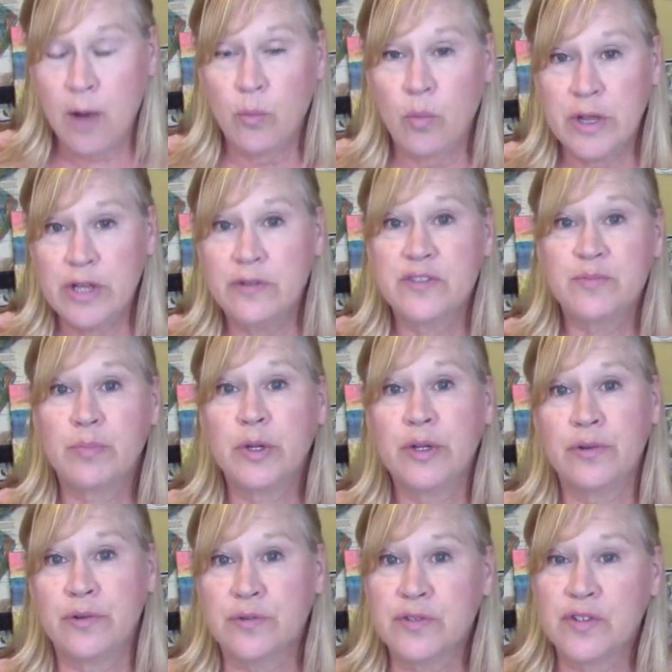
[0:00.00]
We use
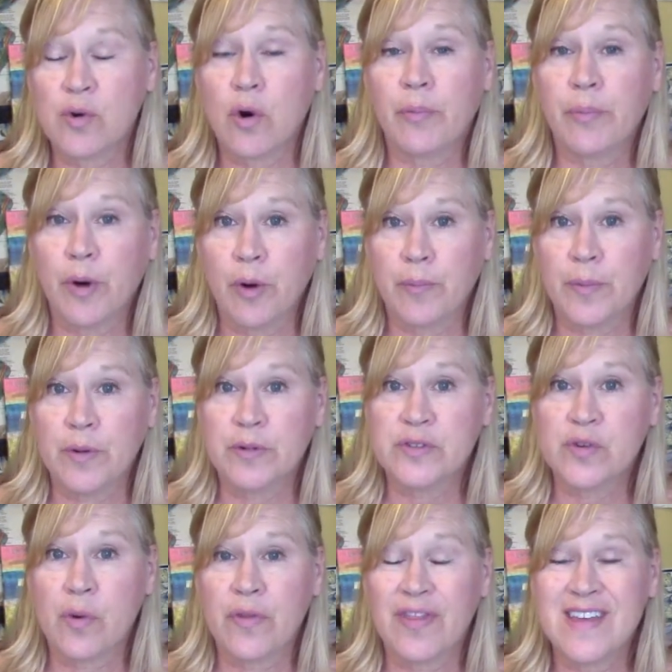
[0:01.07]
blues or purples
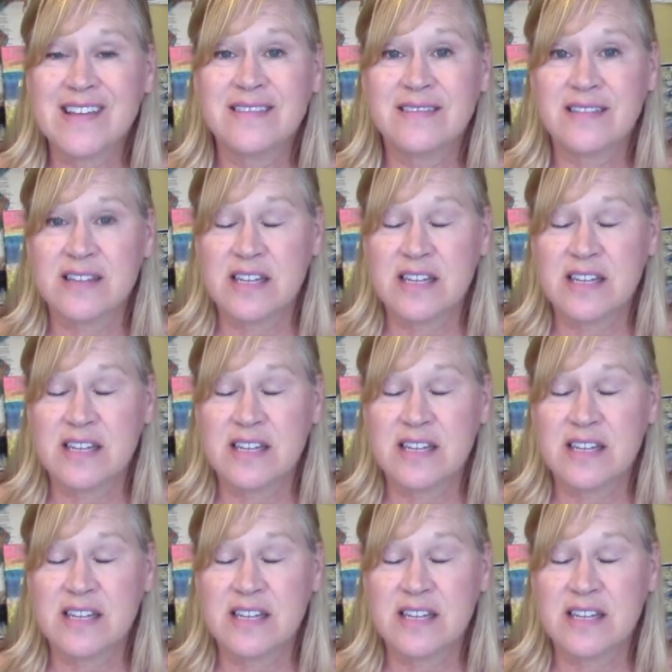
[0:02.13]
or things